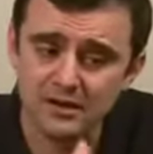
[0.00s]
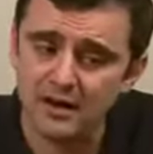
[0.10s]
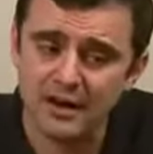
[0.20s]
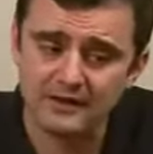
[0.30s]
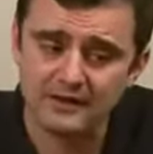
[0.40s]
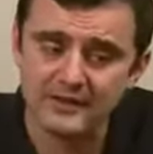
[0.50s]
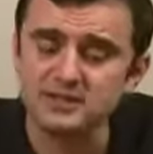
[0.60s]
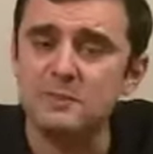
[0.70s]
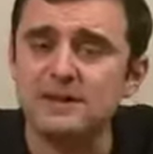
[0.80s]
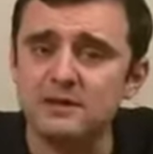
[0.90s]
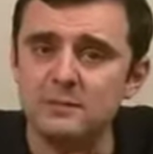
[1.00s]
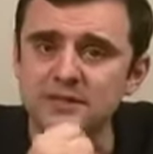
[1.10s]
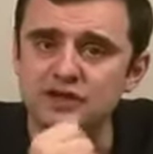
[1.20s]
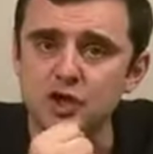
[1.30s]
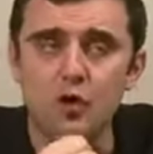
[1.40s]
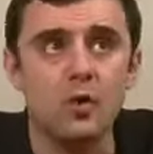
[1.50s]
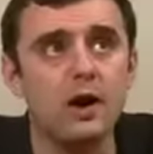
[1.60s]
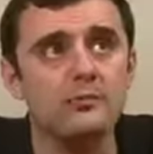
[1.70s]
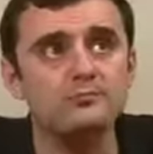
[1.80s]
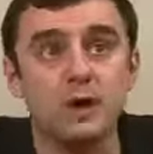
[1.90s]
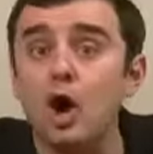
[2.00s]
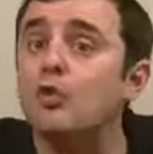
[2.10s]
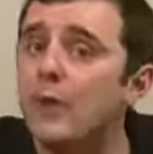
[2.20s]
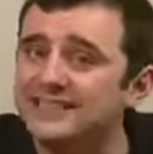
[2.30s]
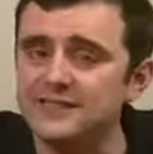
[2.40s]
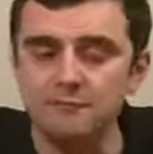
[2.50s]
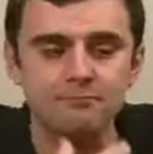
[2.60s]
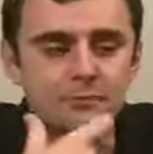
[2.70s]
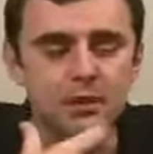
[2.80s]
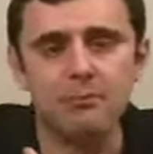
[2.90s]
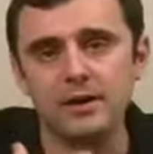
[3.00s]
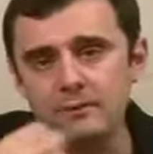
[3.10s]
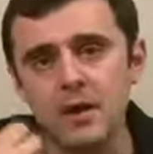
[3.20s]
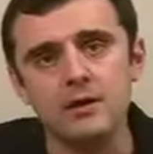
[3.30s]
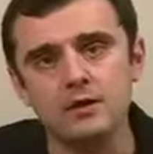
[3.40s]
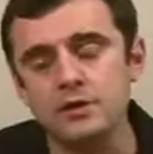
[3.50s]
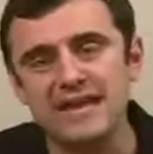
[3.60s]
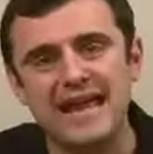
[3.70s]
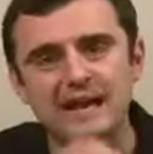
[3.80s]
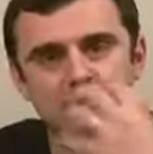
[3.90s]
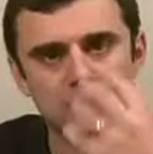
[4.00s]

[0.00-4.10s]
I, I didn't expect it to be so um, aggressive, but you get it.